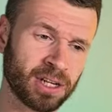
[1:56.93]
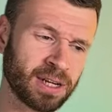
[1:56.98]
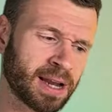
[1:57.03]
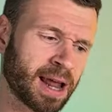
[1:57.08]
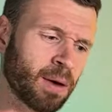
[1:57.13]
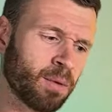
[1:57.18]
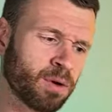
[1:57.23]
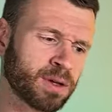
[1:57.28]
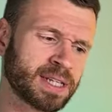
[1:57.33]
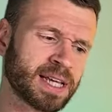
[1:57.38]
And
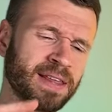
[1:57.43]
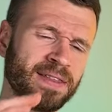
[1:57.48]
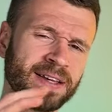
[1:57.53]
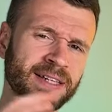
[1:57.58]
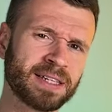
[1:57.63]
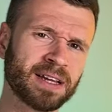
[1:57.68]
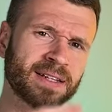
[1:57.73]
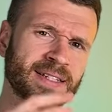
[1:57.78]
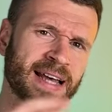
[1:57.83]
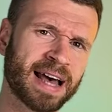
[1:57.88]
I will say
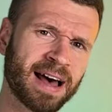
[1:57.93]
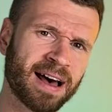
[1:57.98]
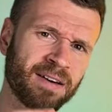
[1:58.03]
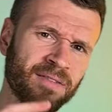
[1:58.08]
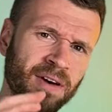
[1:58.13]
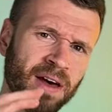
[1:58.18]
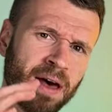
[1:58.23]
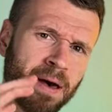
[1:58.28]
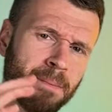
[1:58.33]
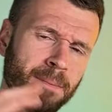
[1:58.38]
this does
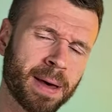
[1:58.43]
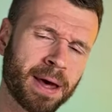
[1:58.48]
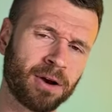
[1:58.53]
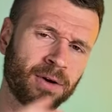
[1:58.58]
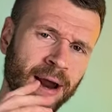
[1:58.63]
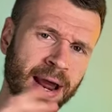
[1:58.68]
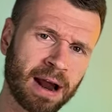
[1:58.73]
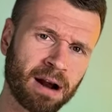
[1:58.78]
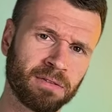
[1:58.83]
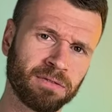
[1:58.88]
have
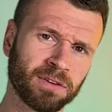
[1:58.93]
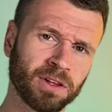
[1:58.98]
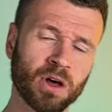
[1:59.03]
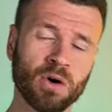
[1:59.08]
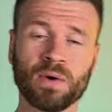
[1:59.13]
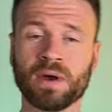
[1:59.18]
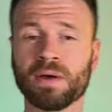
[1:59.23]
better airflow